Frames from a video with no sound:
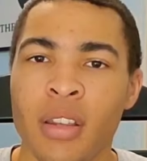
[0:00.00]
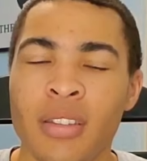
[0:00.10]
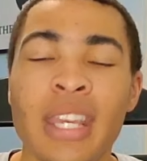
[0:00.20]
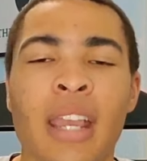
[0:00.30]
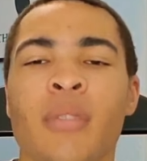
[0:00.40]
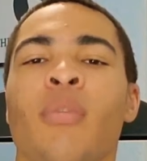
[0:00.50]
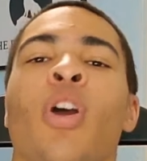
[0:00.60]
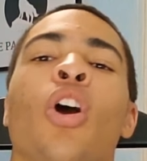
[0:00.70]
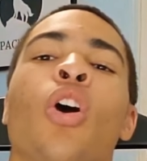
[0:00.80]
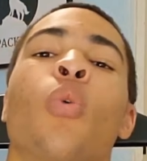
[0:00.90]
Second,
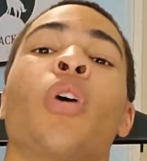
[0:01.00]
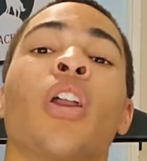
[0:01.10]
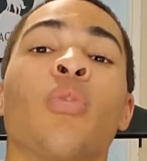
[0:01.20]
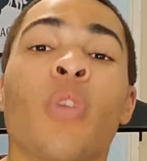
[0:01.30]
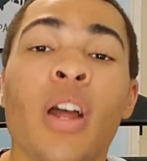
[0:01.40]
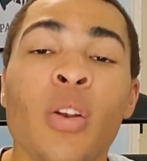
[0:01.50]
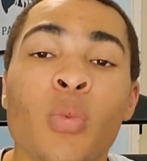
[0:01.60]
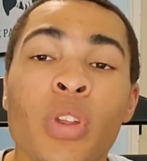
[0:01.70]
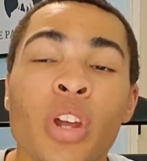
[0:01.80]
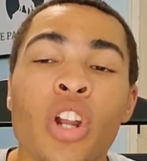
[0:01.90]
we're going to run
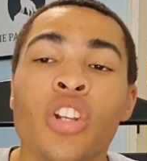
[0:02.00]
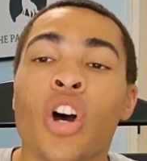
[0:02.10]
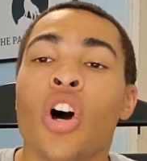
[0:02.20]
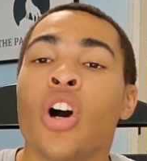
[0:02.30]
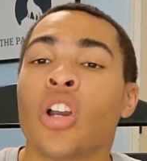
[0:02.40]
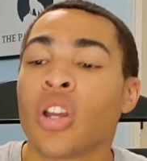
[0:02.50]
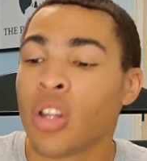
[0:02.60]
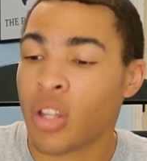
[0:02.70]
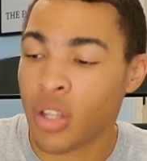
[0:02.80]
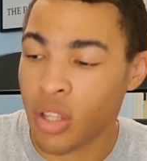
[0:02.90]
with our dog
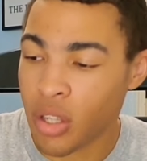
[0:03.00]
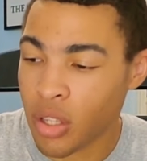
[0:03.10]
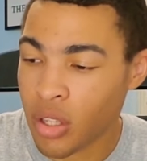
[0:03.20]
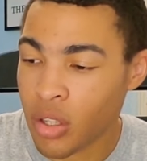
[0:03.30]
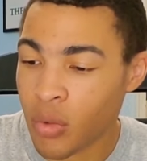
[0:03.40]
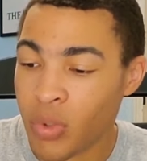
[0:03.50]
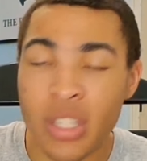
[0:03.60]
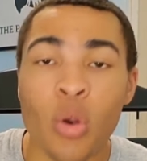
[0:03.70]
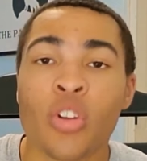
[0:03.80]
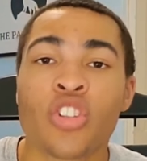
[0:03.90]
with
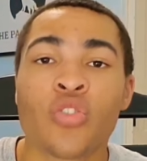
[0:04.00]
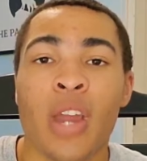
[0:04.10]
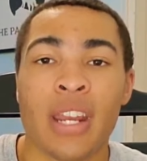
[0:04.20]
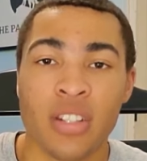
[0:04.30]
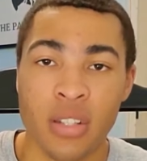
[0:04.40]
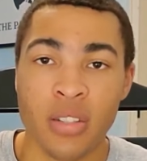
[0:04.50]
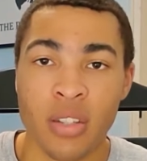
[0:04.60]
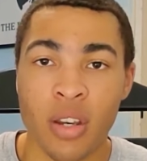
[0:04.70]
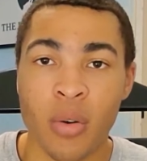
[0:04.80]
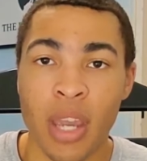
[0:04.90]
0 distractions,
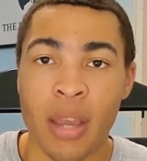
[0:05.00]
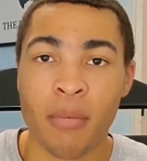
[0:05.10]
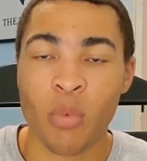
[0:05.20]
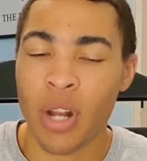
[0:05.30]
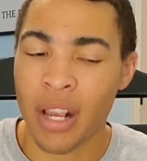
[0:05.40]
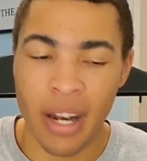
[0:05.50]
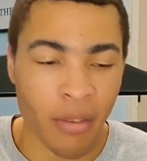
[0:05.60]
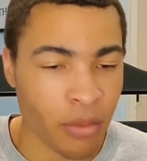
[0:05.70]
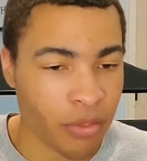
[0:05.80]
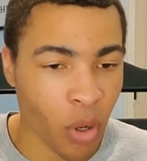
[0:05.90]
okay? We're not going to
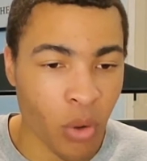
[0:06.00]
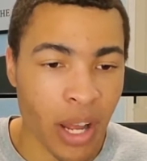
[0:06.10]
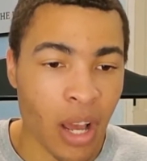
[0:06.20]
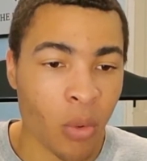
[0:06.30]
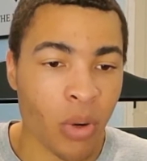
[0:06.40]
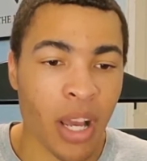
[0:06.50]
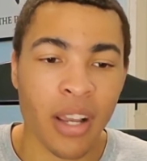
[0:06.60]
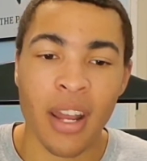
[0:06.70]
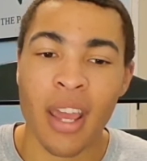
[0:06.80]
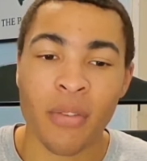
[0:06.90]
have our phone out, we're not
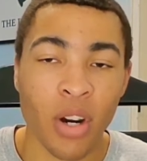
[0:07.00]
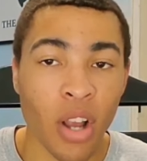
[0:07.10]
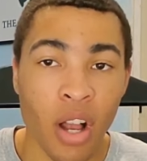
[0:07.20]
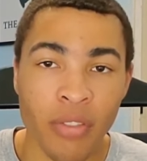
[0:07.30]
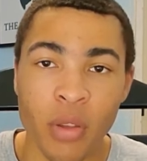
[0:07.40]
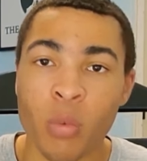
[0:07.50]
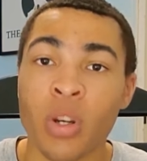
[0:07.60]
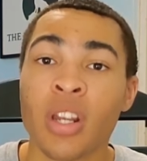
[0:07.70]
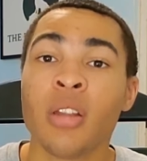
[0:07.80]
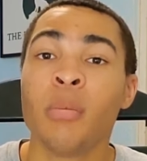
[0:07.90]
going to have our coffee, we're
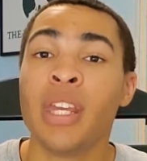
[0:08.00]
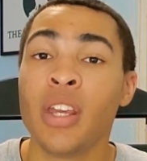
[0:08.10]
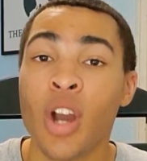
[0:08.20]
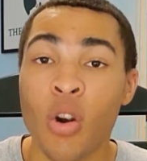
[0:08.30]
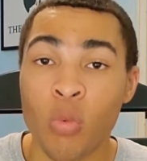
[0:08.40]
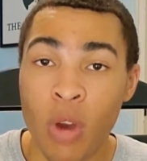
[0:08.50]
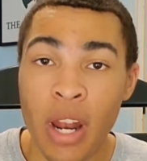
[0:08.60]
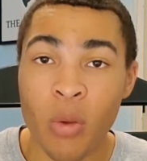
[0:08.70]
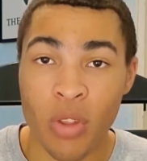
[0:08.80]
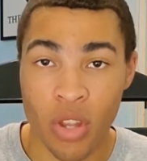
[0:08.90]
going to be
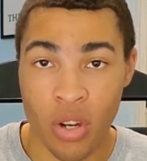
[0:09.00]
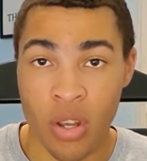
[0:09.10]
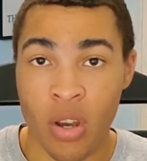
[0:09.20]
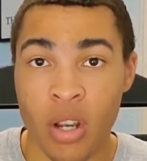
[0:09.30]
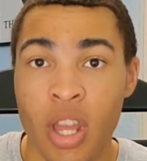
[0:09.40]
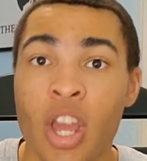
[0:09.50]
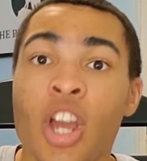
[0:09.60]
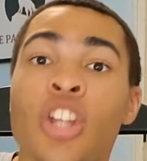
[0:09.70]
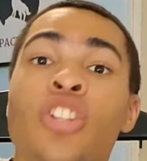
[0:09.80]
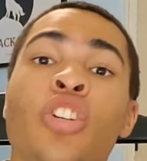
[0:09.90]
running with our dog
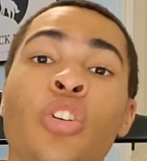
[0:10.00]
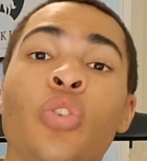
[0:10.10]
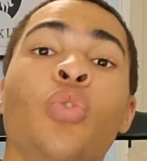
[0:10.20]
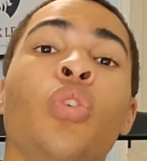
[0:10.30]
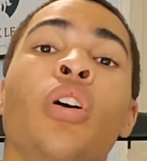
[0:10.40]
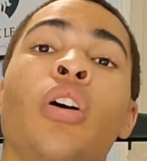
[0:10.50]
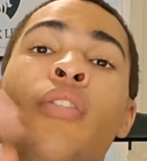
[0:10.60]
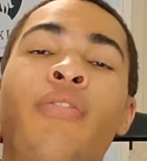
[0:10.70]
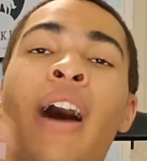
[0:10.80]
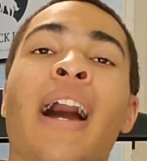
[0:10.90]
to
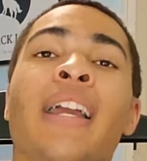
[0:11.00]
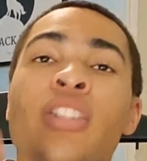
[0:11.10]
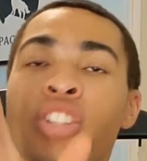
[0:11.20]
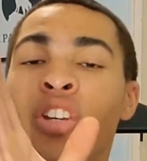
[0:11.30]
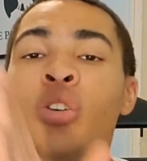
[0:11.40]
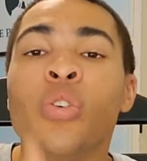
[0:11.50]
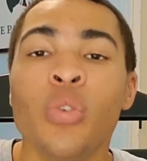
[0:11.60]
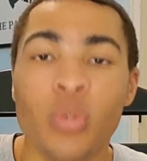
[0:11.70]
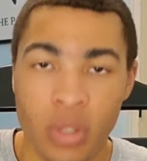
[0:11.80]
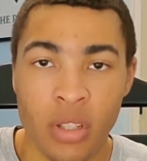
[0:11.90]
fine
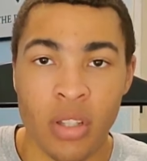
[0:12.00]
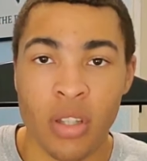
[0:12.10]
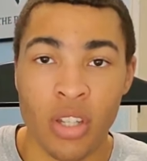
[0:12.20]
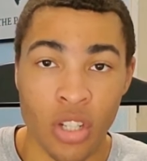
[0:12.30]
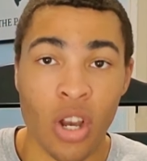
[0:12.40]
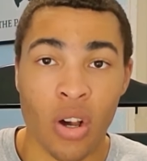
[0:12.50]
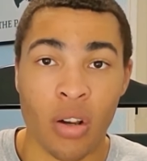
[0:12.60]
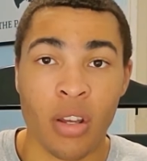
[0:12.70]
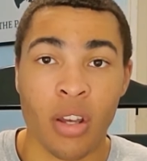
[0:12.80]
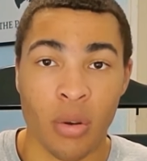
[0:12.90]
tune the jog,
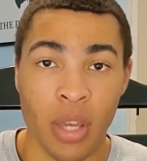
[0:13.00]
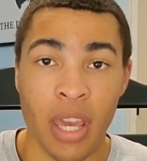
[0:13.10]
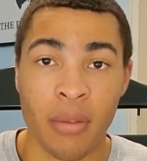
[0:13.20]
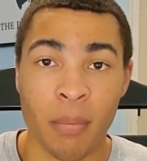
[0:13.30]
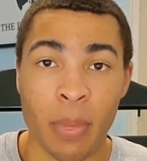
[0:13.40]
okay?